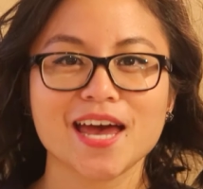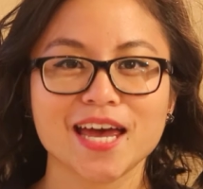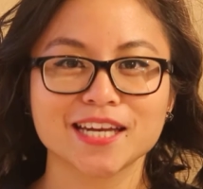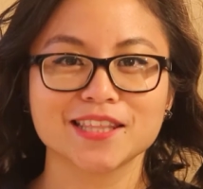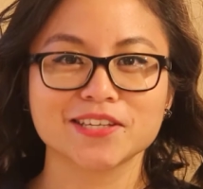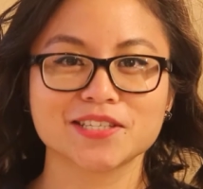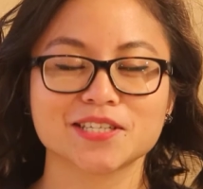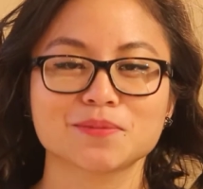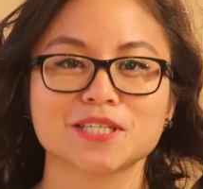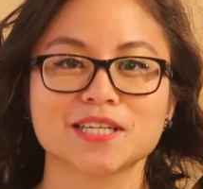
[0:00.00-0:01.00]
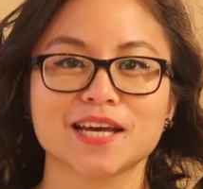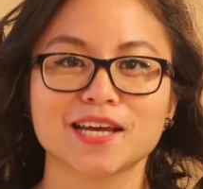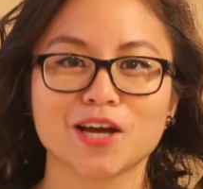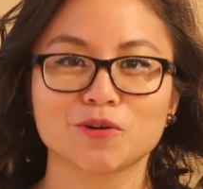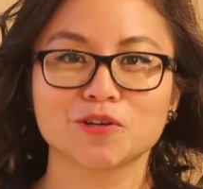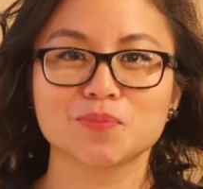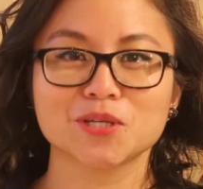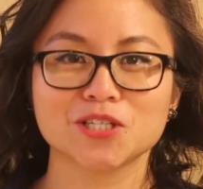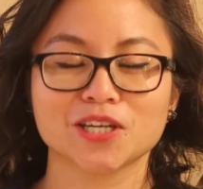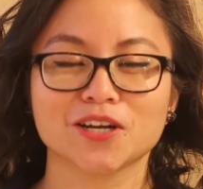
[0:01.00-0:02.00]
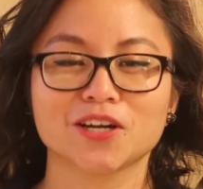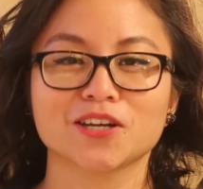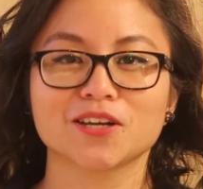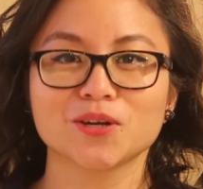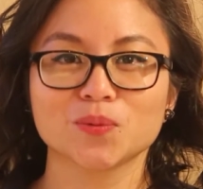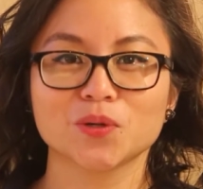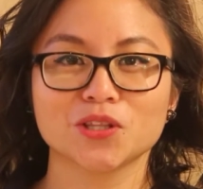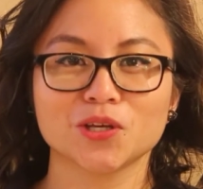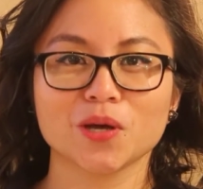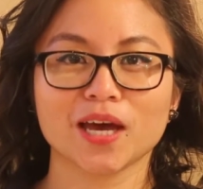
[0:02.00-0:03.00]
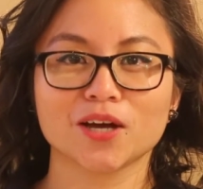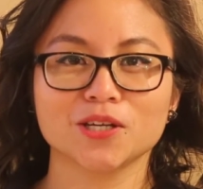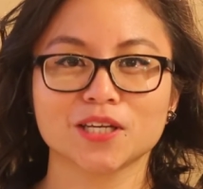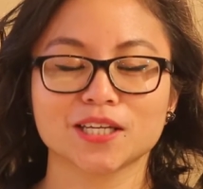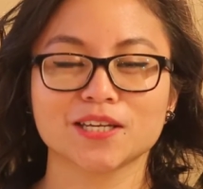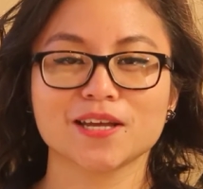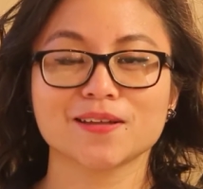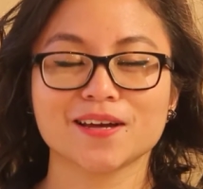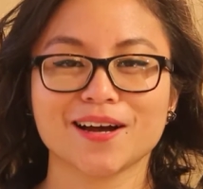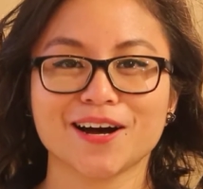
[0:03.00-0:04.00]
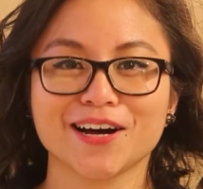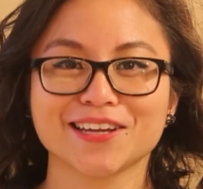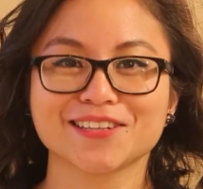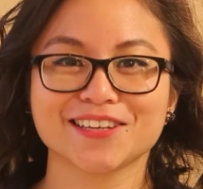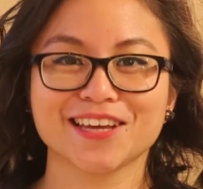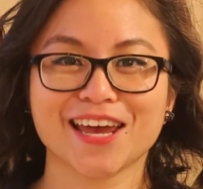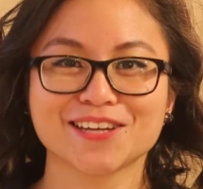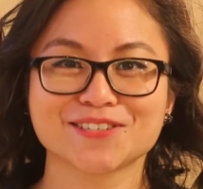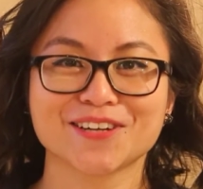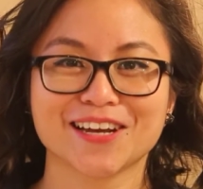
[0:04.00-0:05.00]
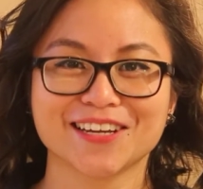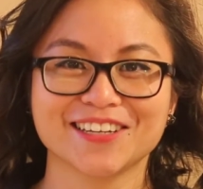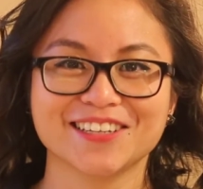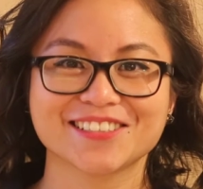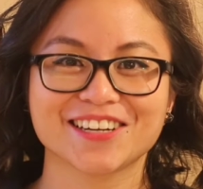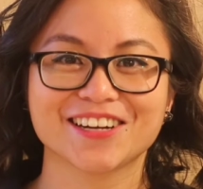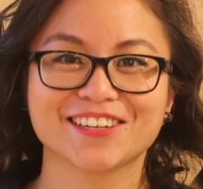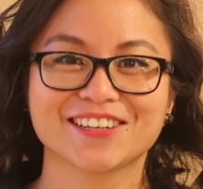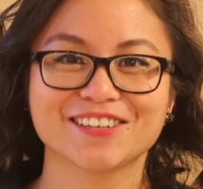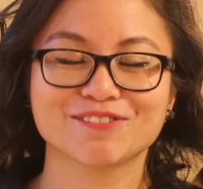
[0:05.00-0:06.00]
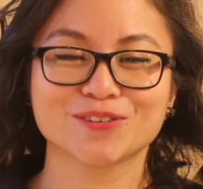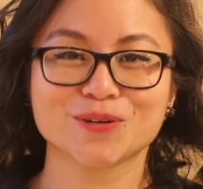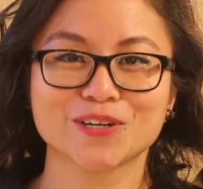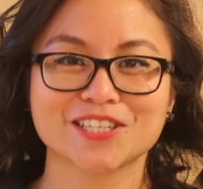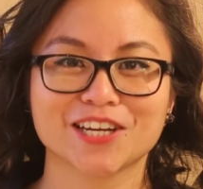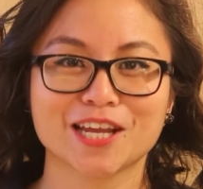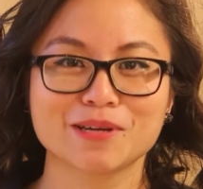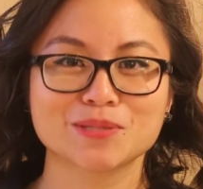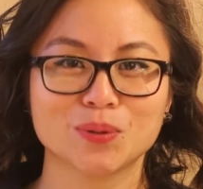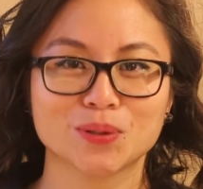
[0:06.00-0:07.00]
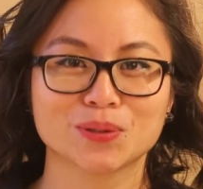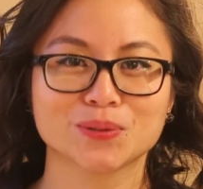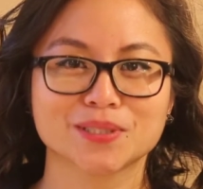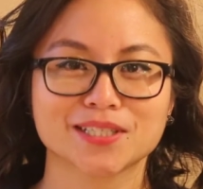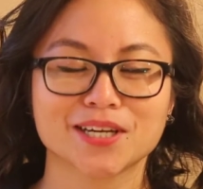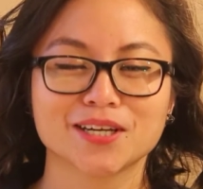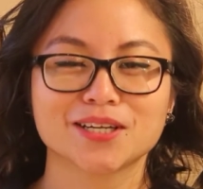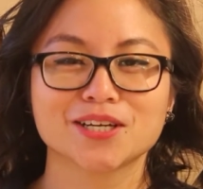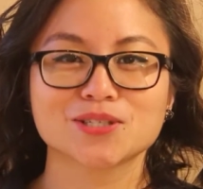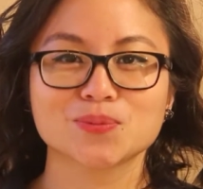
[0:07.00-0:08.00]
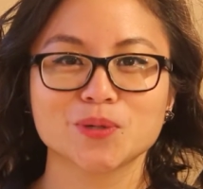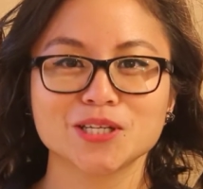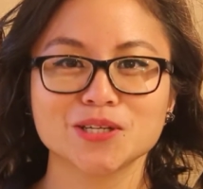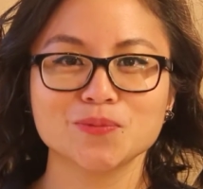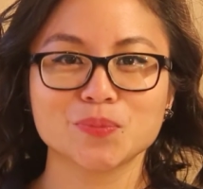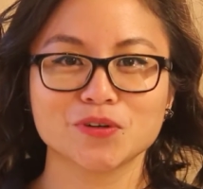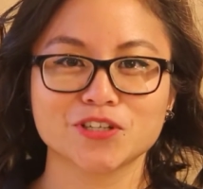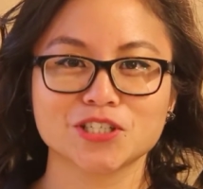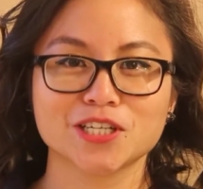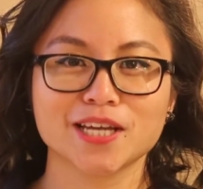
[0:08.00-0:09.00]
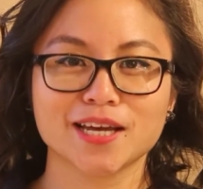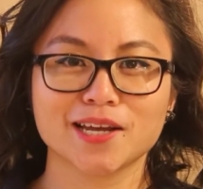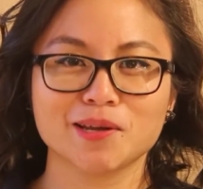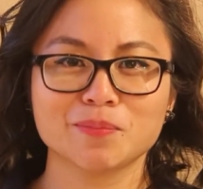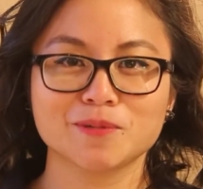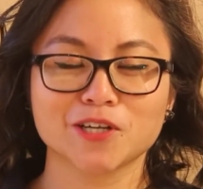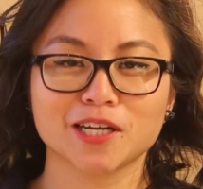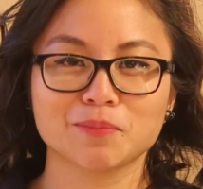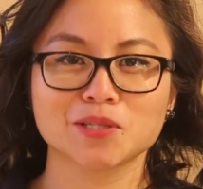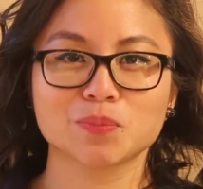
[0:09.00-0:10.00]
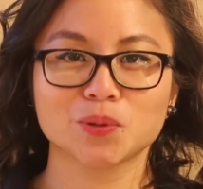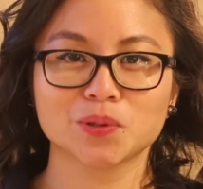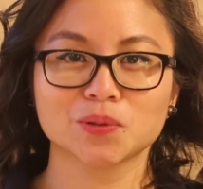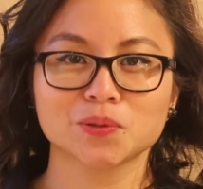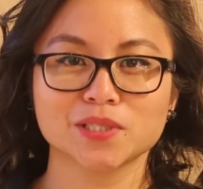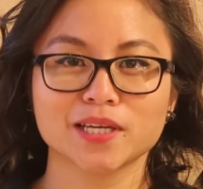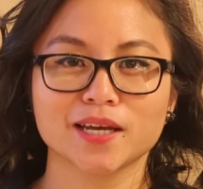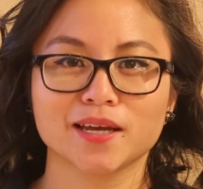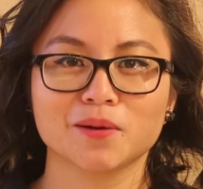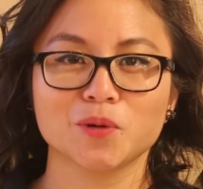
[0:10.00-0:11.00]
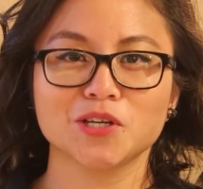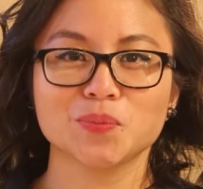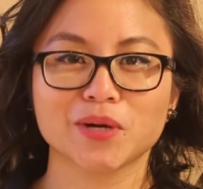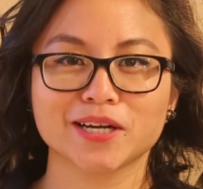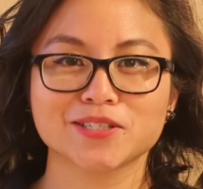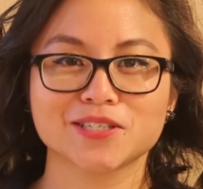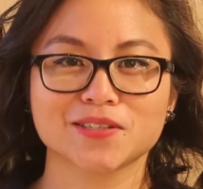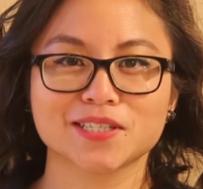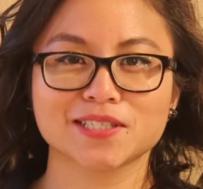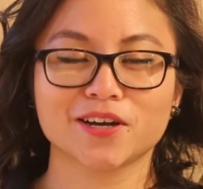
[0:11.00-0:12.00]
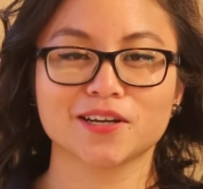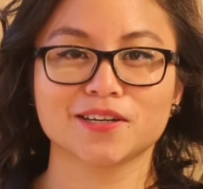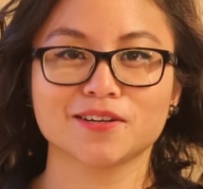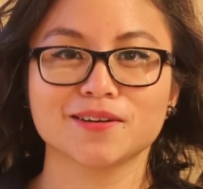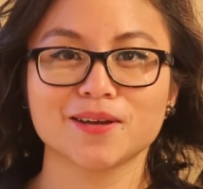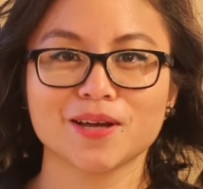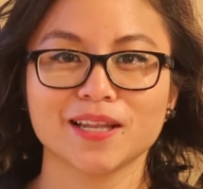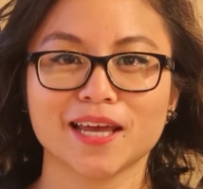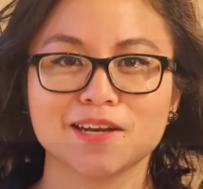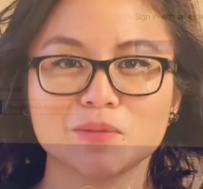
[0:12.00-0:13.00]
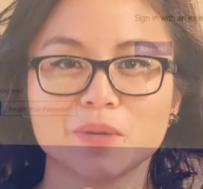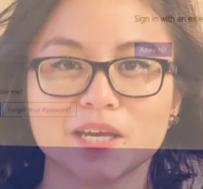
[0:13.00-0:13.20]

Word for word: and in this tip today I'm going to be sharing with you how you can hide the Azure A D sign-in for Dynamics Portals. So when you provision a Dynamics Portals and when you browse to the sign-in landing